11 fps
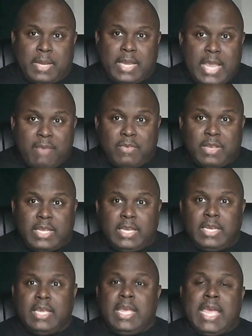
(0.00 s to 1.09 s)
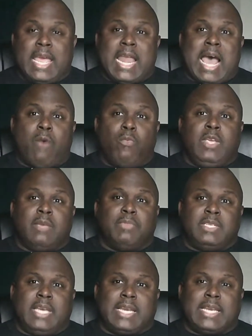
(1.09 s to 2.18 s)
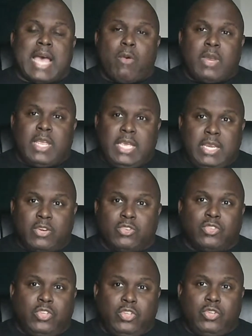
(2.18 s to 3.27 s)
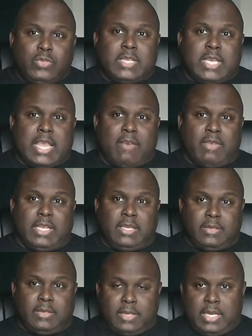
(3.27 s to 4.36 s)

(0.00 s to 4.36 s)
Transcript: leveling and how we can protect our ears using leveling,